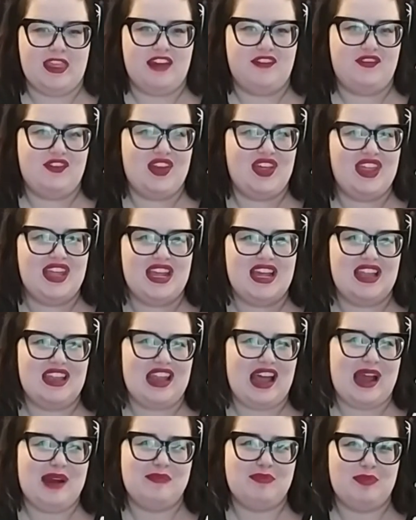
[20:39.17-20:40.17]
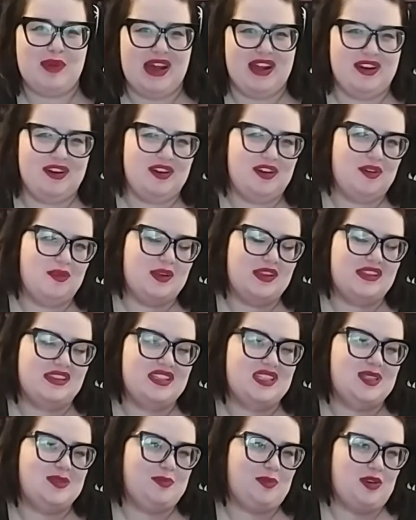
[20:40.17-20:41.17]
feeling a lot better when the
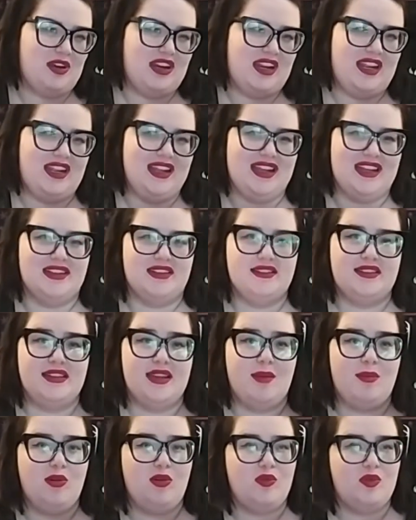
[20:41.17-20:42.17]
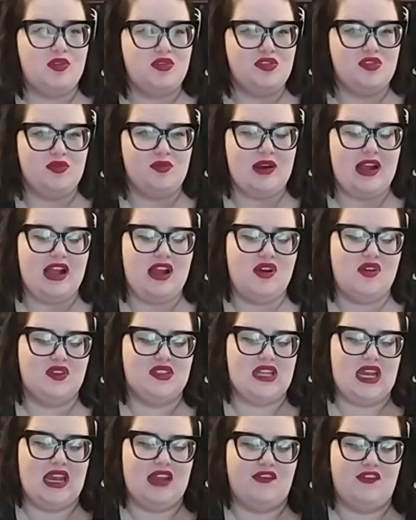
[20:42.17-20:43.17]
spring and summer rolls around.
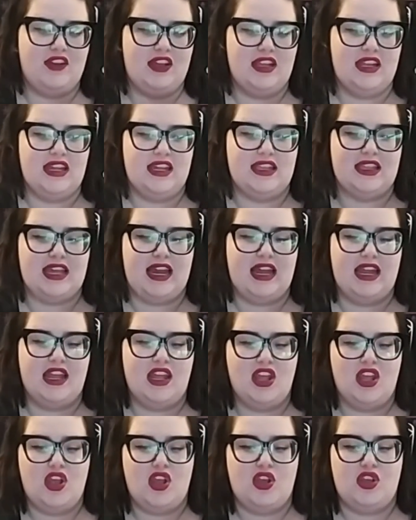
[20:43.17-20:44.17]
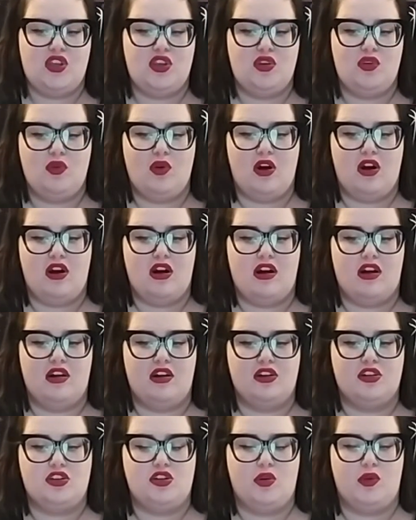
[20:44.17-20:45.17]
I feel like that you
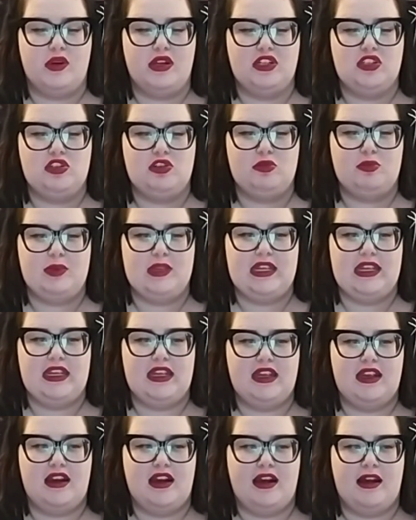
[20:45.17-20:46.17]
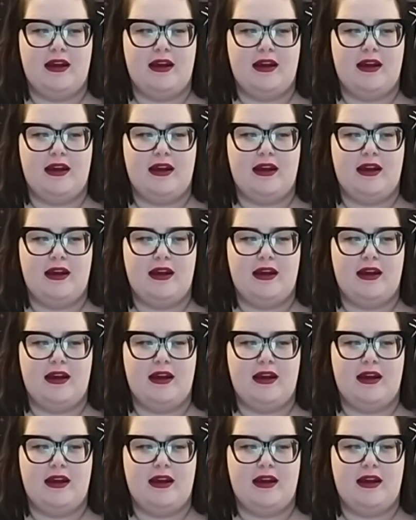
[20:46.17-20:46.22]
are going to be,